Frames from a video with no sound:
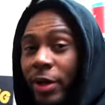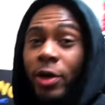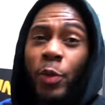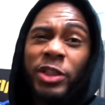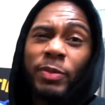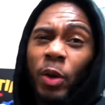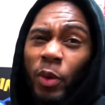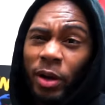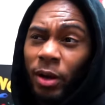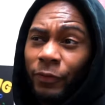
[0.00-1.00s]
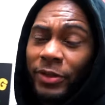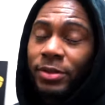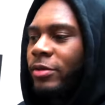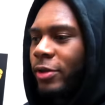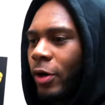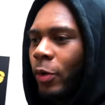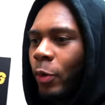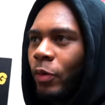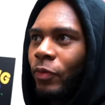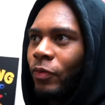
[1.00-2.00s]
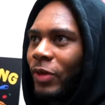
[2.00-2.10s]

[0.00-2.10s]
when I go into my work office, so...